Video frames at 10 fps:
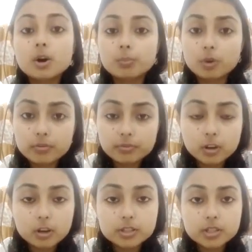
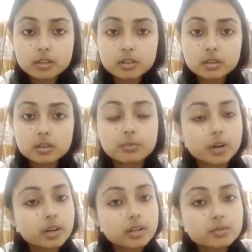Morphology.
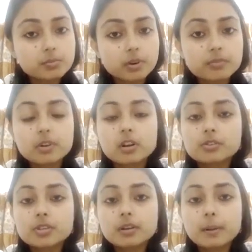What is
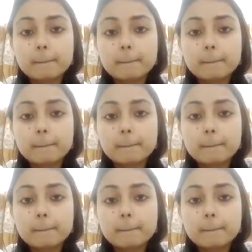morphology?